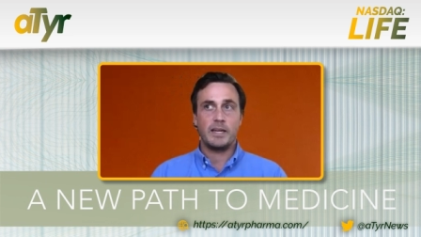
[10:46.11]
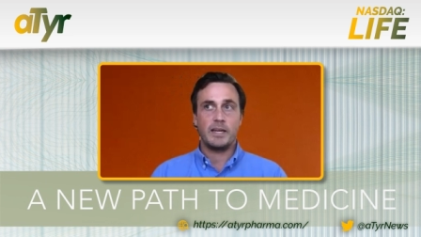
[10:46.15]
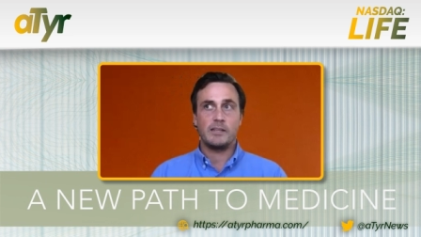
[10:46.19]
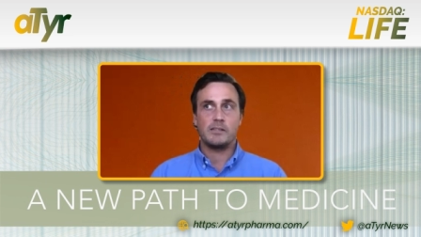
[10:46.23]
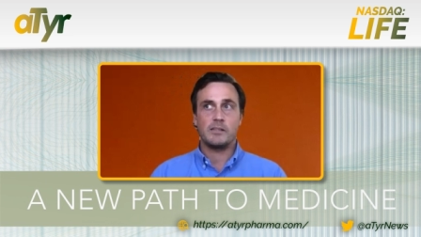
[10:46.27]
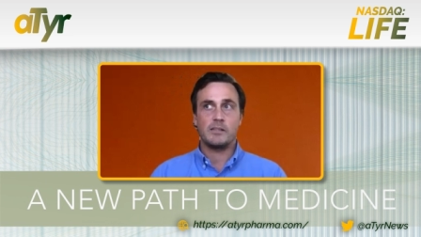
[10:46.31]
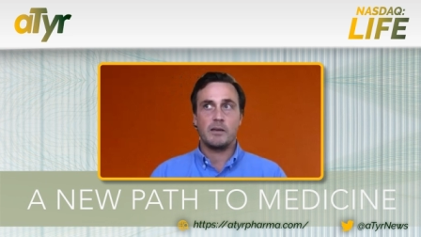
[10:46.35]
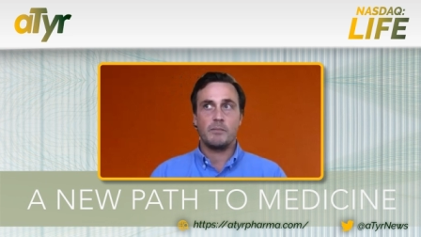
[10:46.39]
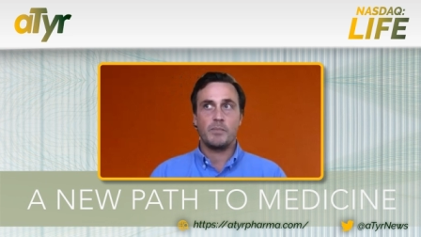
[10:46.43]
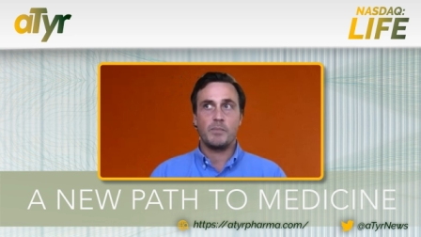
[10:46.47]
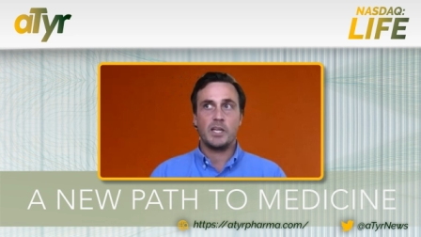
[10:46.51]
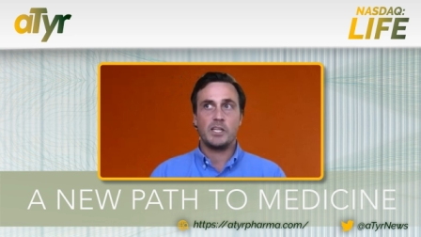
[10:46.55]
as
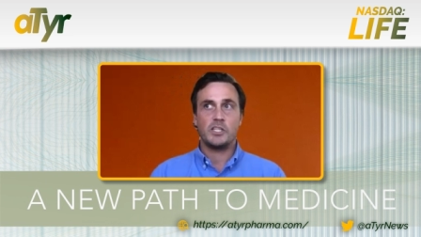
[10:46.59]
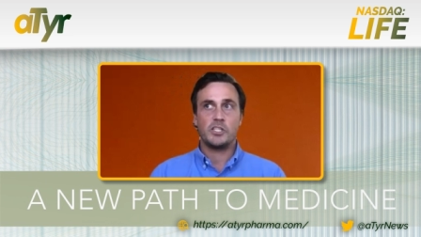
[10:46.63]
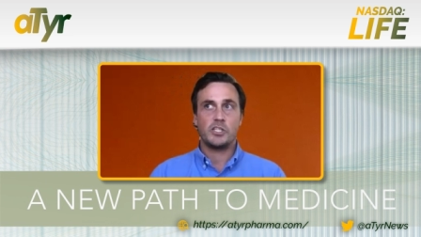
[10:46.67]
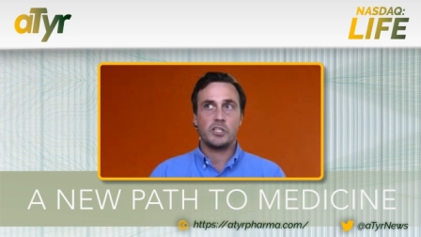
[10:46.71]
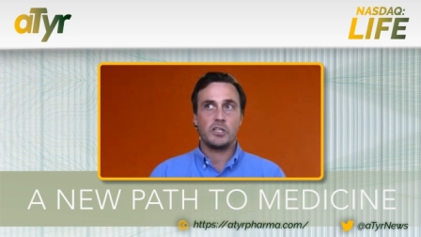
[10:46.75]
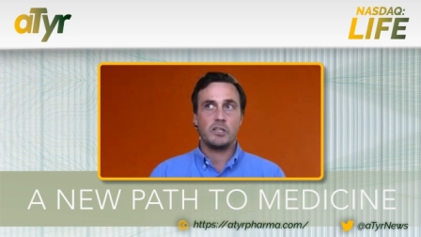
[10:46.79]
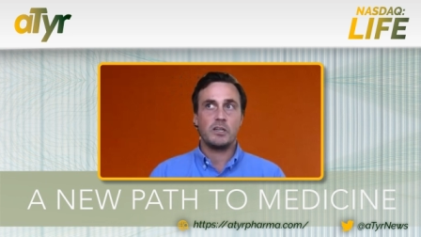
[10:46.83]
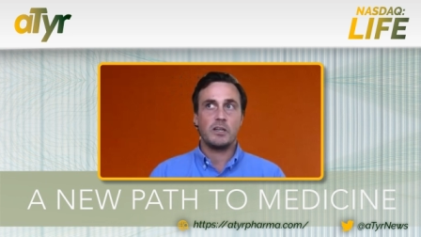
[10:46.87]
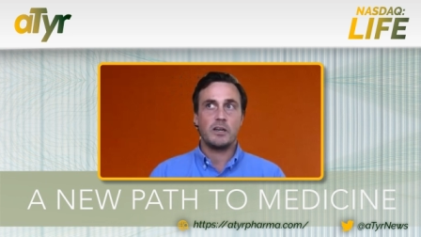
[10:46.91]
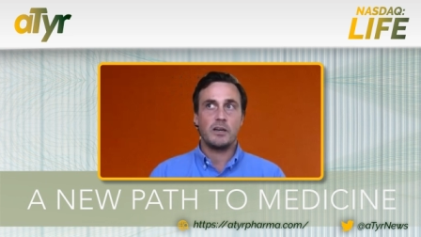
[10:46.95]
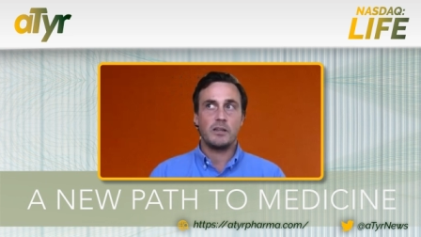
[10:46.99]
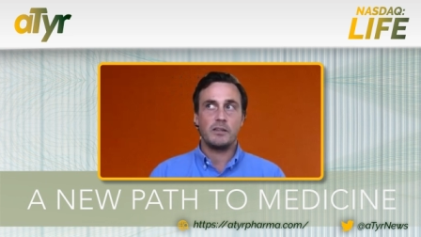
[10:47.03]
I
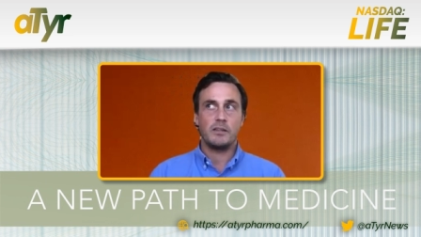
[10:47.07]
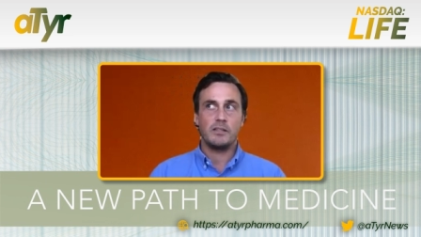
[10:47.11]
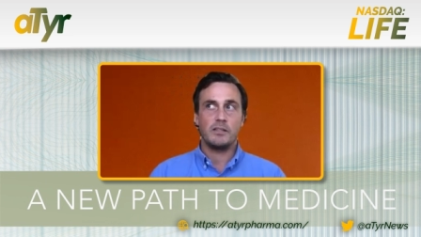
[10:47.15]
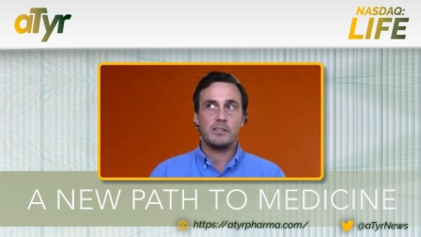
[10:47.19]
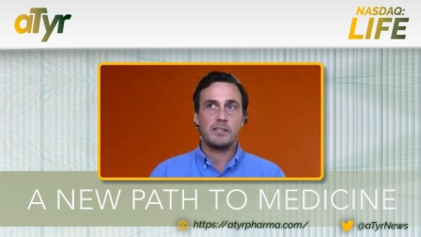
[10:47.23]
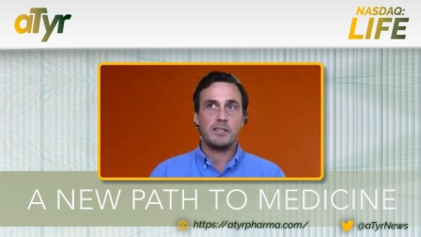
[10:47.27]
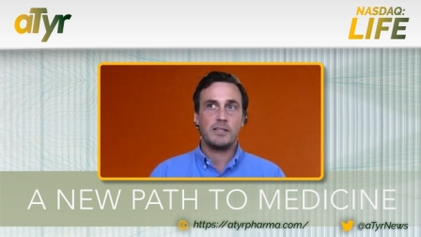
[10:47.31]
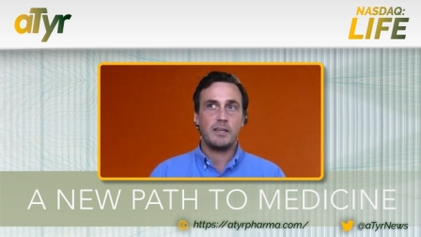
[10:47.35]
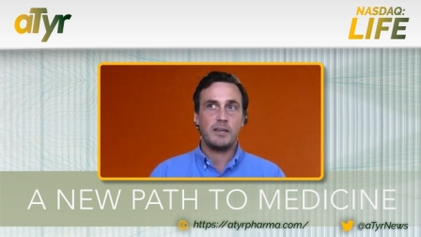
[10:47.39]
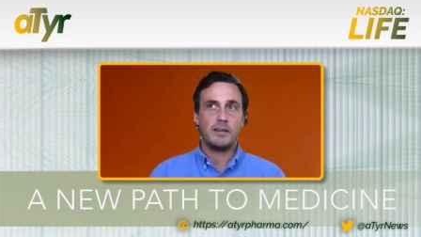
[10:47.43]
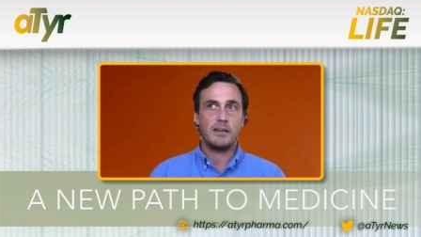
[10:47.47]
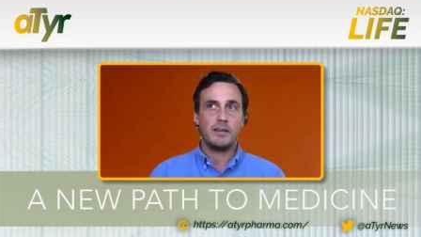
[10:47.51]
mentioned, other
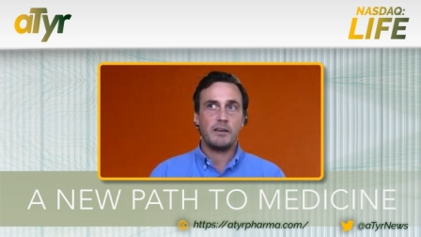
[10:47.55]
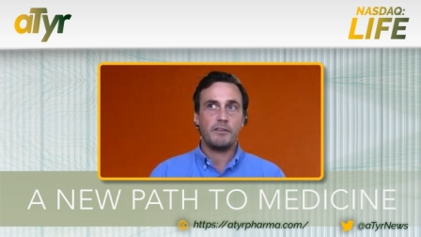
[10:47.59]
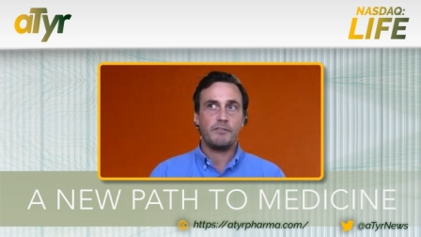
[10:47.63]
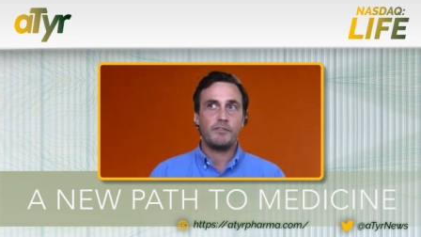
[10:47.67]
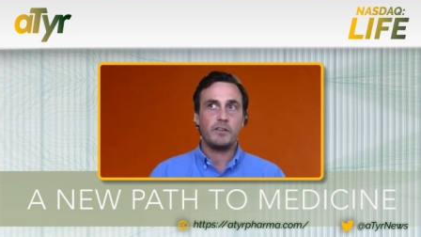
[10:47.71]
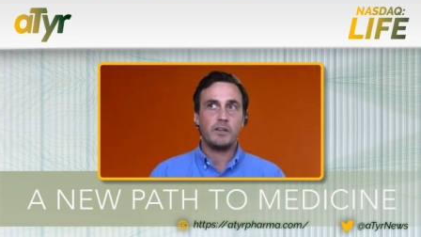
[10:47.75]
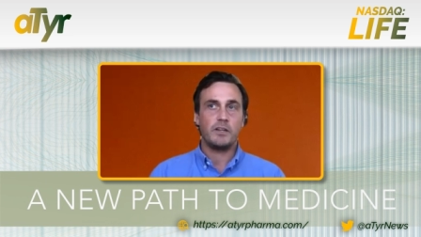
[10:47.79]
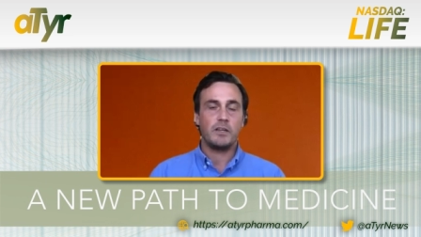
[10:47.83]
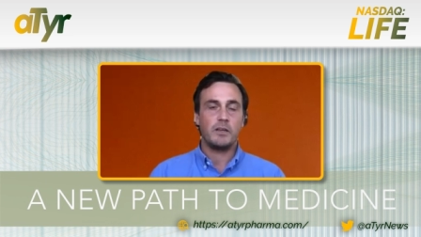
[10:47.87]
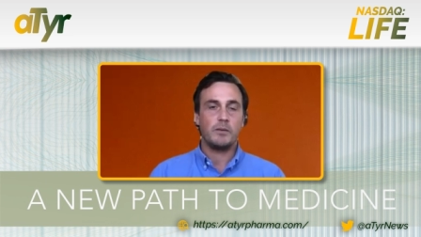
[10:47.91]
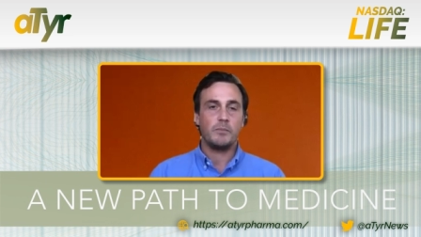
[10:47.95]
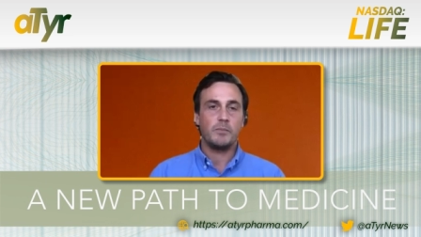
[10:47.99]
TNF
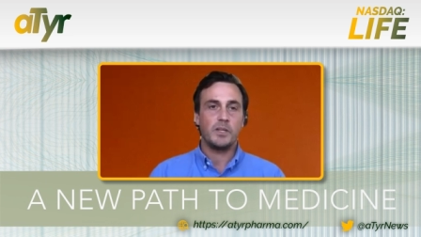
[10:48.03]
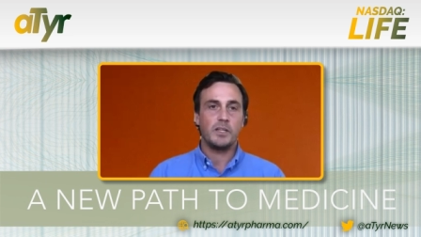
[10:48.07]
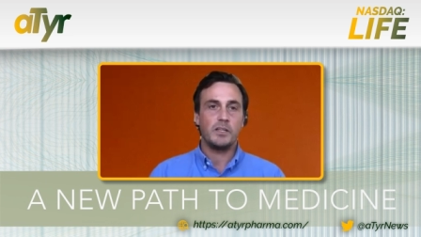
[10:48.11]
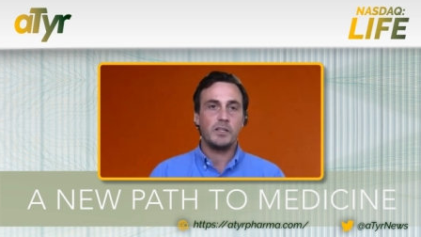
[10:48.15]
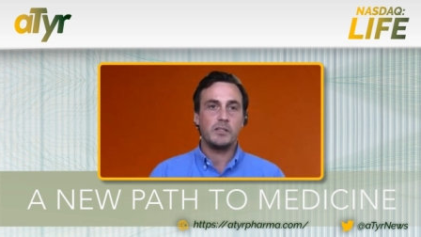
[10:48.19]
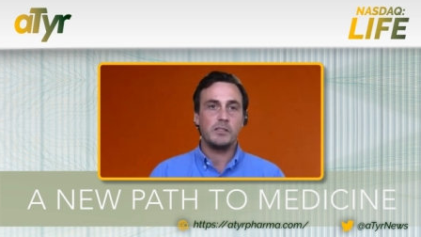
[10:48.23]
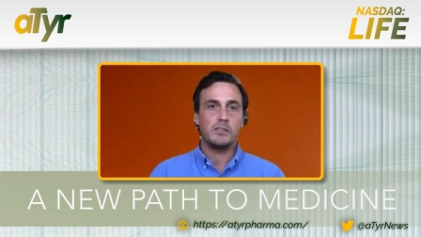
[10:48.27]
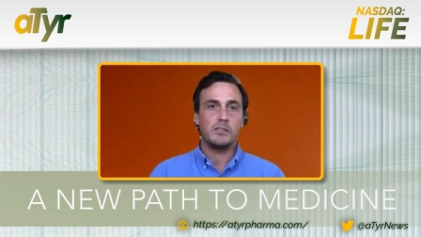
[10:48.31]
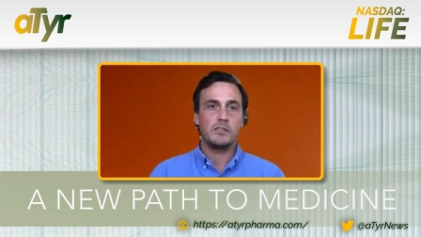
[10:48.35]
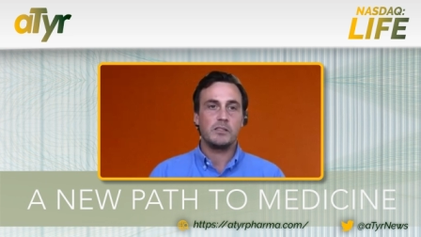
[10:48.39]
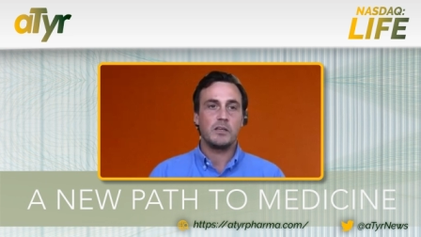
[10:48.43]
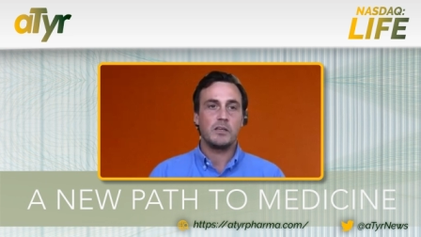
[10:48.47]

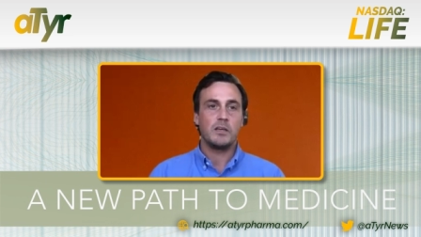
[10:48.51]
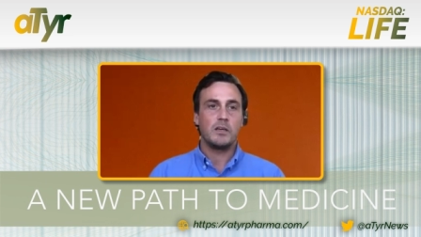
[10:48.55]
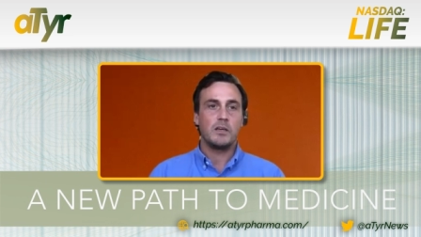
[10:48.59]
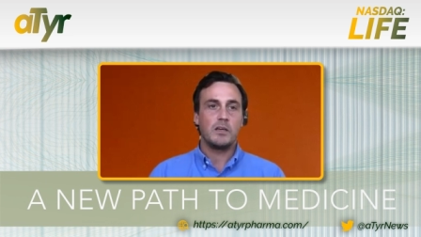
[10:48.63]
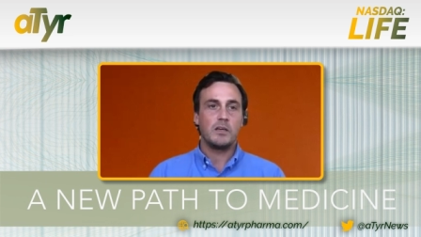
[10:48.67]
inhibitors.